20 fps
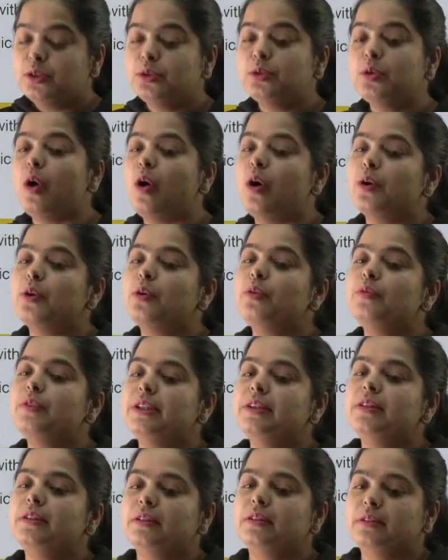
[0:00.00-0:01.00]
thorough
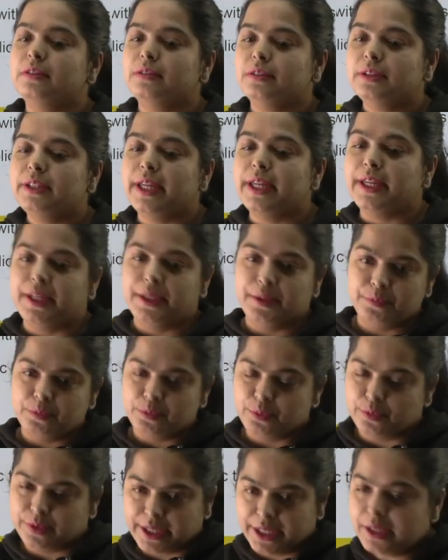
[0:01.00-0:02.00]
with the thing,
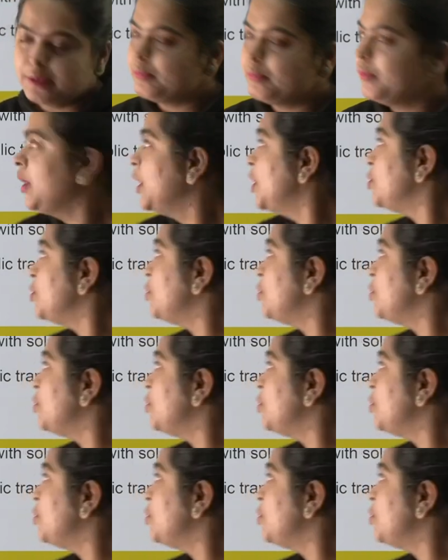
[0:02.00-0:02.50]
right? So